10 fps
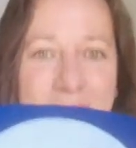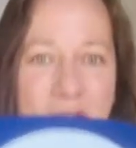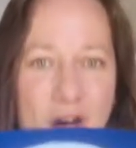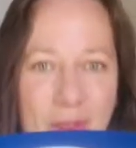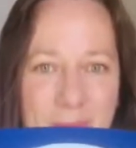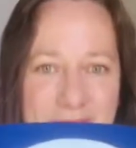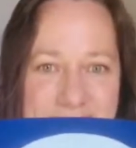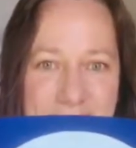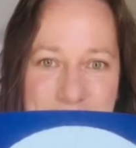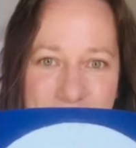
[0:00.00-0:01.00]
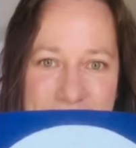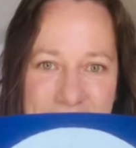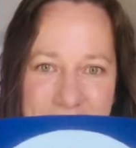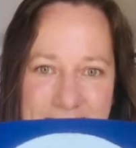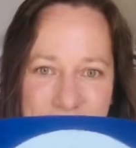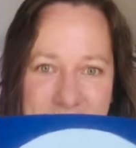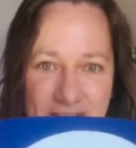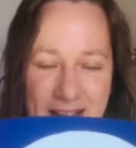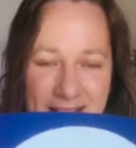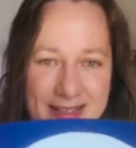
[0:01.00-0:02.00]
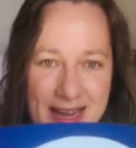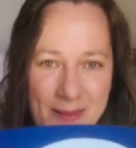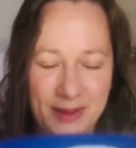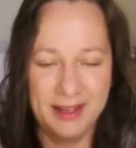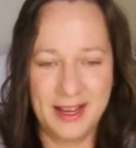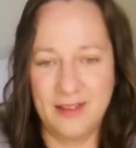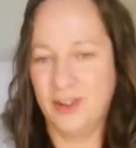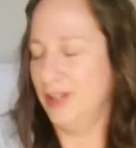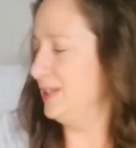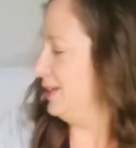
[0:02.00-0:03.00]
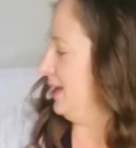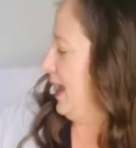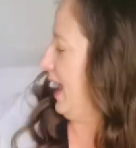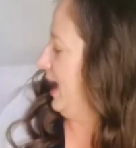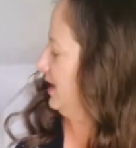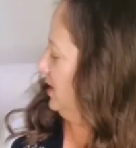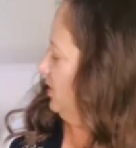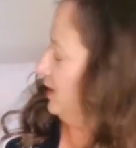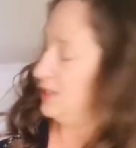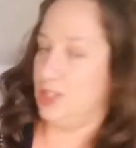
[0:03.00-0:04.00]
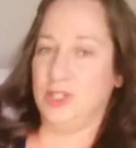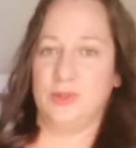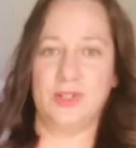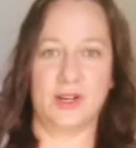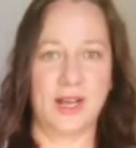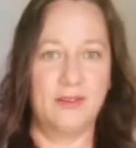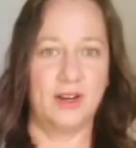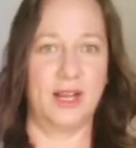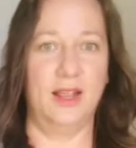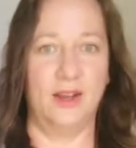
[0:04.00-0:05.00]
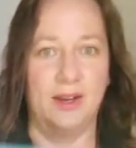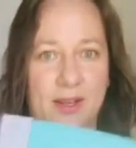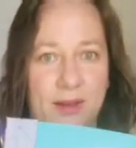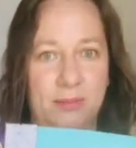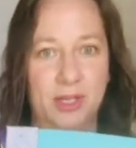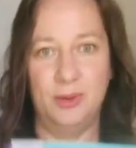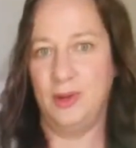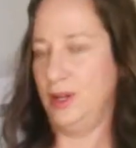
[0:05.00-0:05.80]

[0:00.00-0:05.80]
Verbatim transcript: All the books come personalized with the child's name on the cover and you get to choose your cover color, blue,